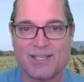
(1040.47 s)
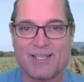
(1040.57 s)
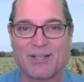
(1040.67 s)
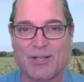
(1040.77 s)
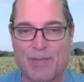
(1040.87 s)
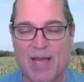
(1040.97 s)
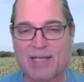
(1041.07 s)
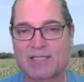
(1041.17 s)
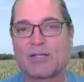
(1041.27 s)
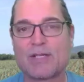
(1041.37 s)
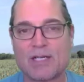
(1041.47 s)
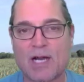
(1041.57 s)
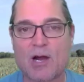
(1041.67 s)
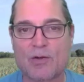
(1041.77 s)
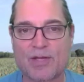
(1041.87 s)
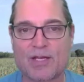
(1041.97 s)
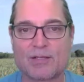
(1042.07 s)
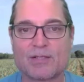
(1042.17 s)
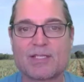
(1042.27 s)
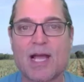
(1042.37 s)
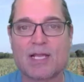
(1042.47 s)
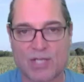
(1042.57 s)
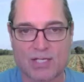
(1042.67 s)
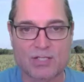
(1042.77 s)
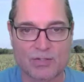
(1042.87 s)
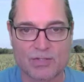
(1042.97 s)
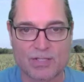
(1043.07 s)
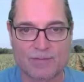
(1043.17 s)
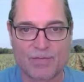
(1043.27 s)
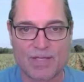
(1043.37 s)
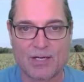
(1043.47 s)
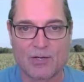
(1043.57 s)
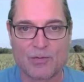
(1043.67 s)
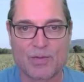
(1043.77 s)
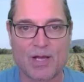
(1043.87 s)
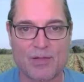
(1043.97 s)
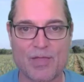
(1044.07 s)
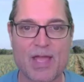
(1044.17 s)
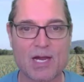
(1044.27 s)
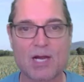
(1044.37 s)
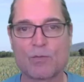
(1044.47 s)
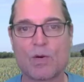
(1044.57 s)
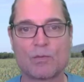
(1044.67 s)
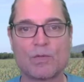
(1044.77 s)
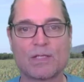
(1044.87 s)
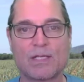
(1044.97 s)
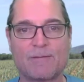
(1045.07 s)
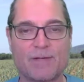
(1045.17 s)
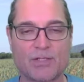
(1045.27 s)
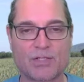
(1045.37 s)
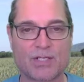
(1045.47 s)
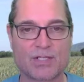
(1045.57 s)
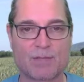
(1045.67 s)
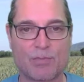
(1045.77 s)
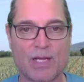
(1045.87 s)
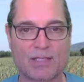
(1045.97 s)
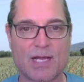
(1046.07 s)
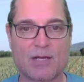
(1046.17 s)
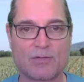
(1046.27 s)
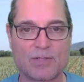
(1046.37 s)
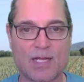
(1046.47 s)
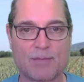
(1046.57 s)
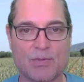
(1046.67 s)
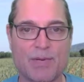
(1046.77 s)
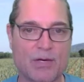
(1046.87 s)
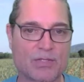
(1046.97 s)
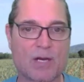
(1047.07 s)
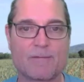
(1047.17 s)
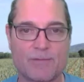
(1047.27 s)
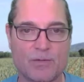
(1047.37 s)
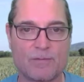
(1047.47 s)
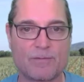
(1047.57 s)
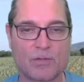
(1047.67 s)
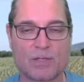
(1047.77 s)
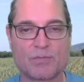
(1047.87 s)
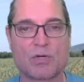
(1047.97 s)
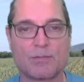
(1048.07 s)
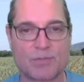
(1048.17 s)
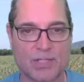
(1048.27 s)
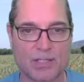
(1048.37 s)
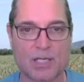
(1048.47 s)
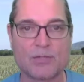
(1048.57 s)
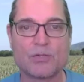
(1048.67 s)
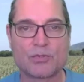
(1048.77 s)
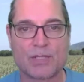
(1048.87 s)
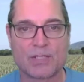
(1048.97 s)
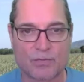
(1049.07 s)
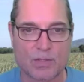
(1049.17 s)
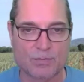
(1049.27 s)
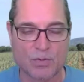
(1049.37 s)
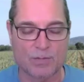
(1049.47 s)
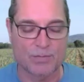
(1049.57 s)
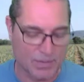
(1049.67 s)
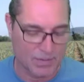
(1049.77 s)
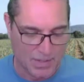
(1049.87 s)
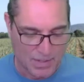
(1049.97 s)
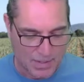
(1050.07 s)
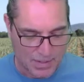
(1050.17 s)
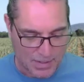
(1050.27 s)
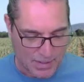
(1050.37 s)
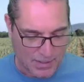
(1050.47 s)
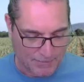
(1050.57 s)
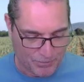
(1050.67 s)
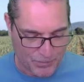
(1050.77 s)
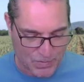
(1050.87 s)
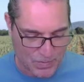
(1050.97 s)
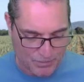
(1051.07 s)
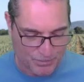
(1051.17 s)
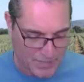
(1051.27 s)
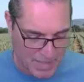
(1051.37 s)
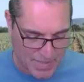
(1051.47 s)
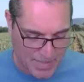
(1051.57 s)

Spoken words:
the bacteria are the digesters. They are what really finishes the breakdown and prepares our food for absorption, our nutrients for absorption. So that makes